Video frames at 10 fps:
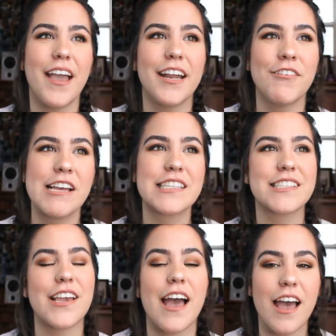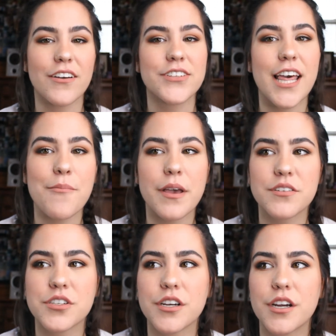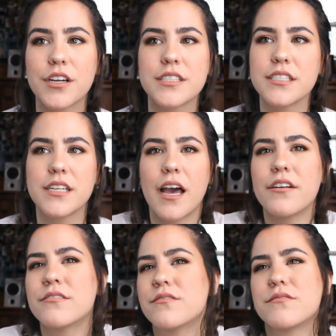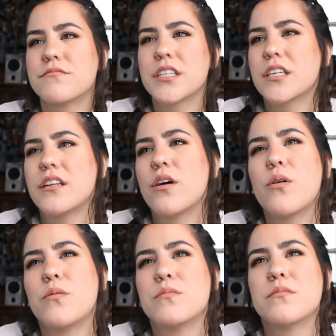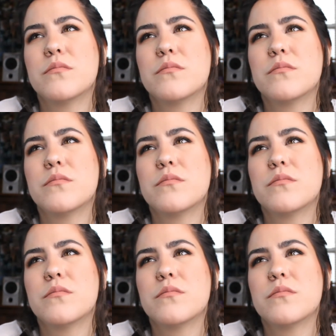anyways, so yeah, after that picture, I don't really know